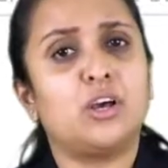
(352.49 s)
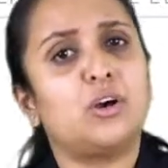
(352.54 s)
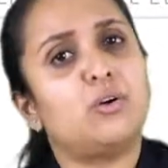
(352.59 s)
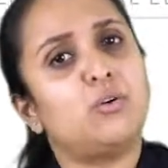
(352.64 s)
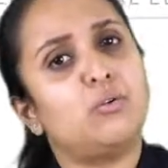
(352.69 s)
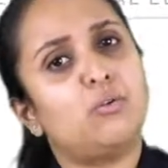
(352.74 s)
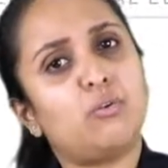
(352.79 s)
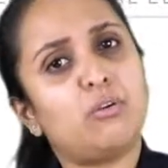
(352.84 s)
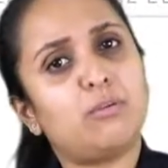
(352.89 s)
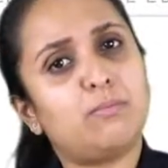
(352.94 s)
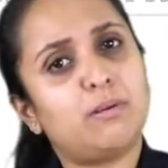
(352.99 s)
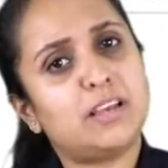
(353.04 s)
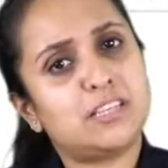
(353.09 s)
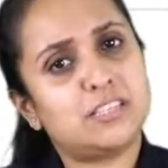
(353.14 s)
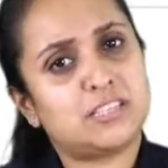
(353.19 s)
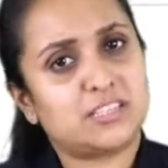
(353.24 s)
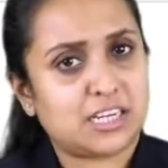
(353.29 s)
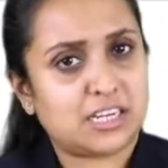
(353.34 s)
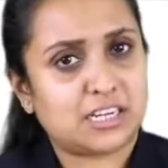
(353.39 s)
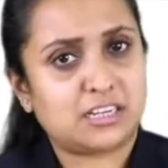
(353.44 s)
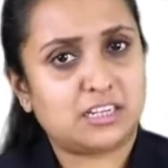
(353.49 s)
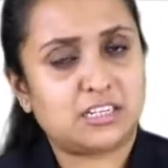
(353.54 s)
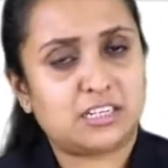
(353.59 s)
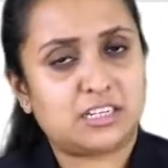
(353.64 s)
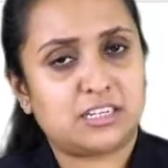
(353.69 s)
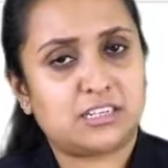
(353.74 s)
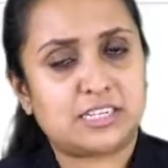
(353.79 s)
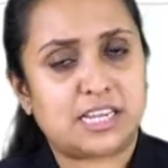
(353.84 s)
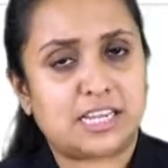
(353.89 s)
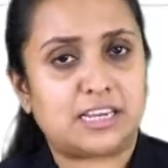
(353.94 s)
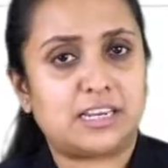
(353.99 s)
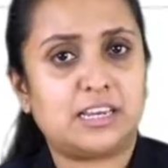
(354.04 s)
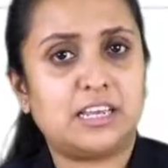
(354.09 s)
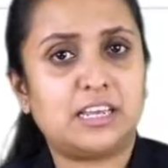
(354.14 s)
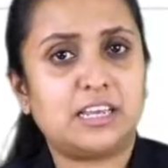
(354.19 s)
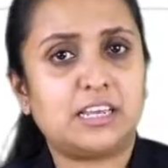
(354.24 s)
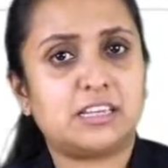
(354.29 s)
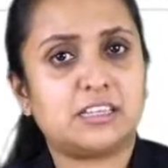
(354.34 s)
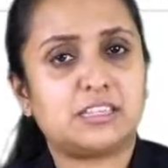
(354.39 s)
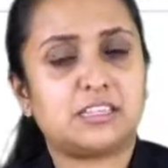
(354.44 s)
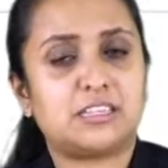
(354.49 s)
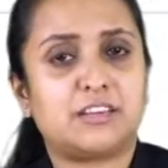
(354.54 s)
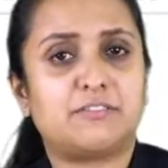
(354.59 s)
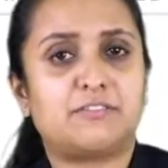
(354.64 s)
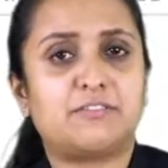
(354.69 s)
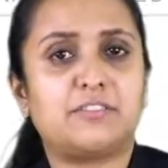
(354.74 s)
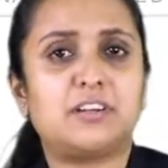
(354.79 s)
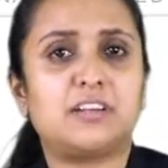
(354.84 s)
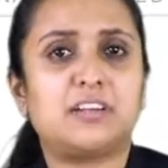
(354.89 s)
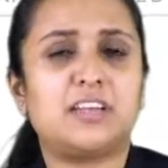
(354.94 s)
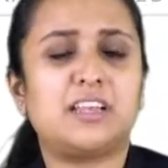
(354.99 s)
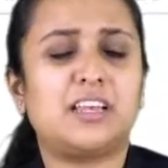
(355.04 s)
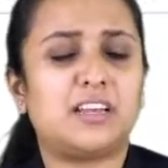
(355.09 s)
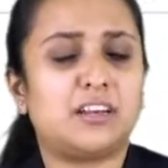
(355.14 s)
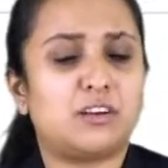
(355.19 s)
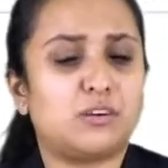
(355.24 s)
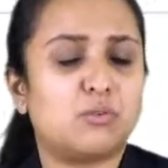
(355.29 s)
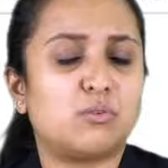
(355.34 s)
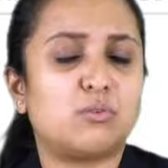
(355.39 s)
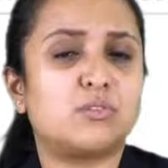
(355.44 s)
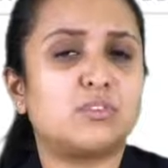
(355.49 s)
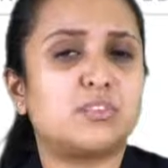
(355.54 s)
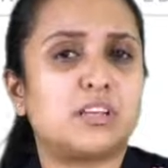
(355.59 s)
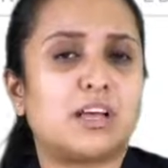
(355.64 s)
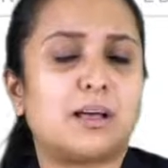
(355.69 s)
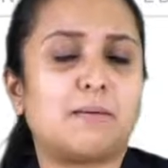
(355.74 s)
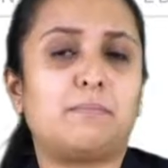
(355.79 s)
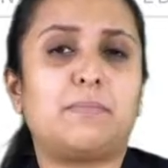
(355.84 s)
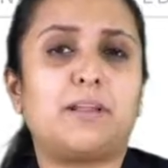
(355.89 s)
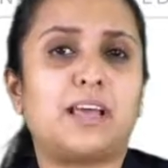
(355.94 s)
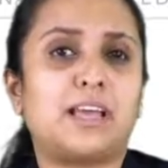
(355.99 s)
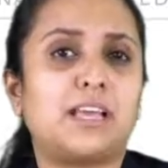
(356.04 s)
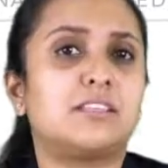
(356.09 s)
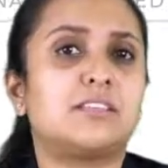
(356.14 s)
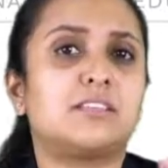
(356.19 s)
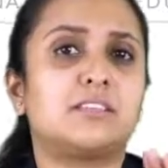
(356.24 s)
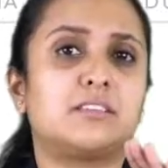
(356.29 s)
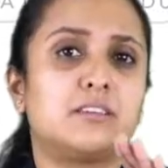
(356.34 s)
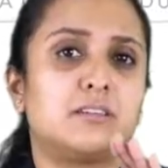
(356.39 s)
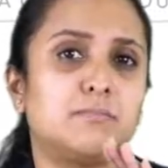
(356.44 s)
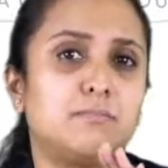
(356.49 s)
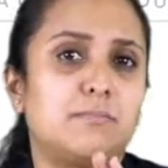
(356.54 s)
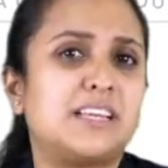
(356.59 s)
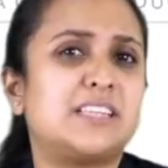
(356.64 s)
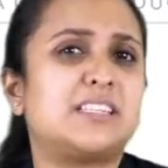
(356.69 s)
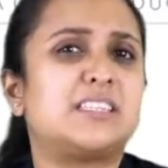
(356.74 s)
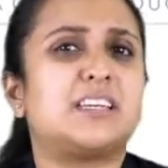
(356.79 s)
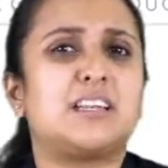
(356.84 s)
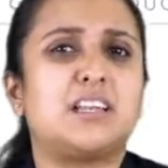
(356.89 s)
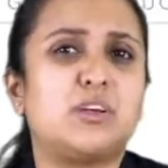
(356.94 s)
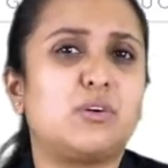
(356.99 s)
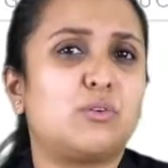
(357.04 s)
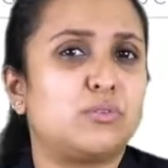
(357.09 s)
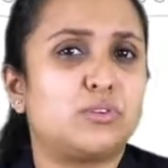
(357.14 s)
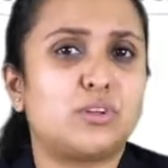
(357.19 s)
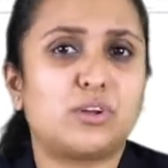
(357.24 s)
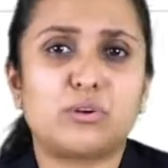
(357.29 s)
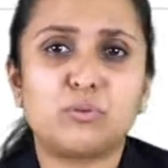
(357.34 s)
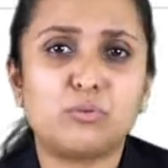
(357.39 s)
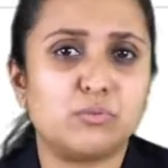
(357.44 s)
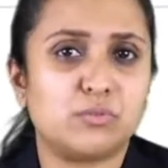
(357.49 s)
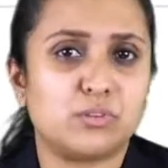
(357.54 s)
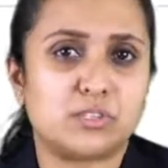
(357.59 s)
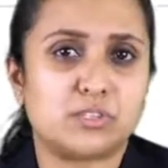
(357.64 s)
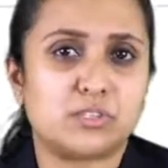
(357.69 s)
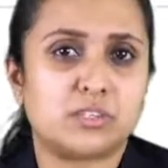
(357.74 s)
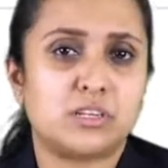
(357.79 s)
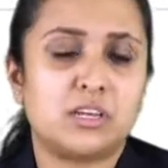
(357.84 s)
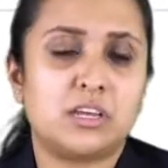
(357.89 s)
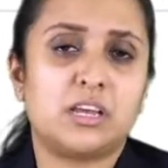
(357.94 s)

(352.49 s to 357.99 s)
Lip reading: Rule based technique is definitely, it goes applies basically on the rules.